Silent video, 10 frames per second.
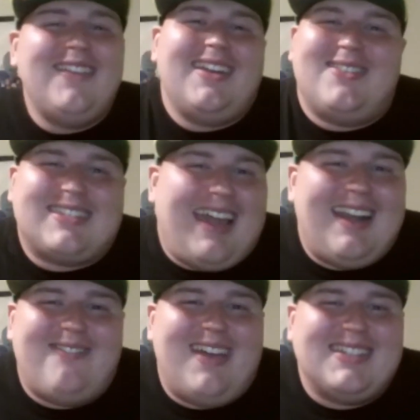I mean, it was
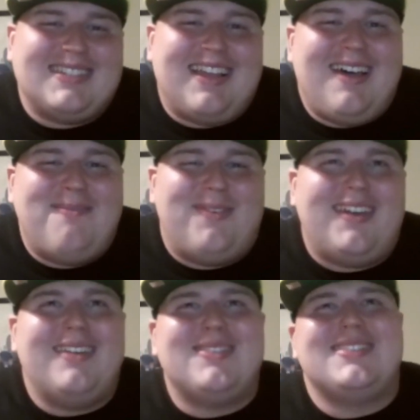kind of messed up,
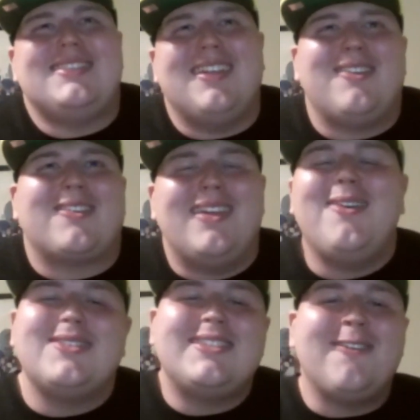but it was still
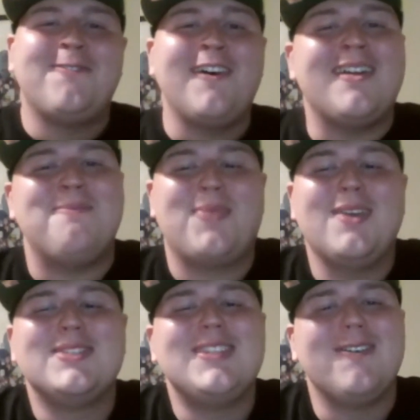it was still fun.
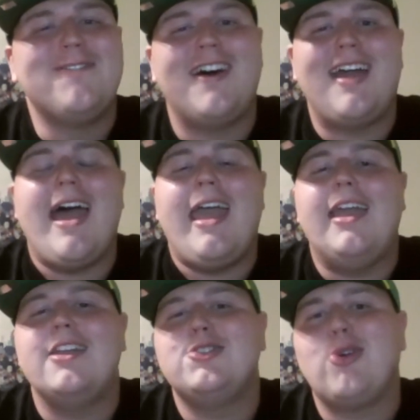It was still fun. I
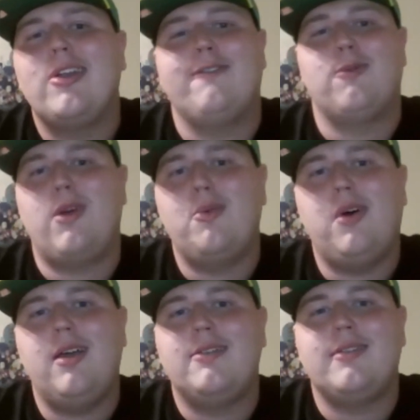enjoyed it for what it
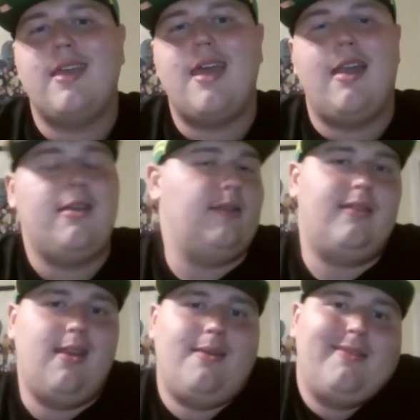was. And
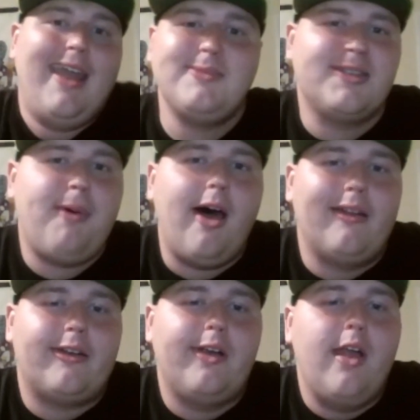Dame's a
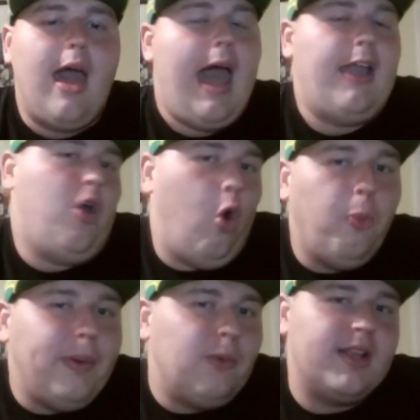baller. I
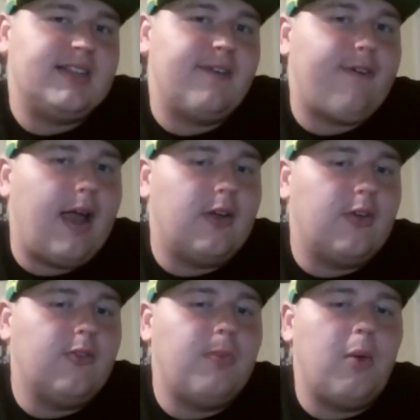hope he wins the
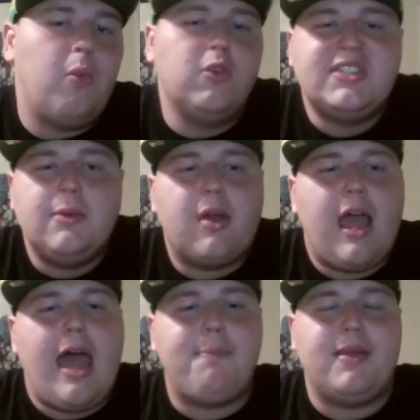finals, but we'll see
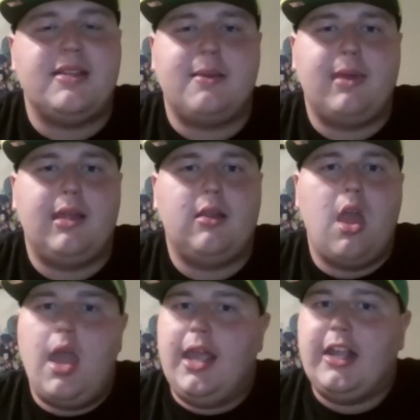what happens. I mean,
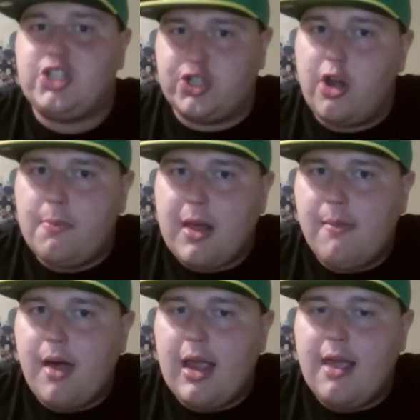he should have been in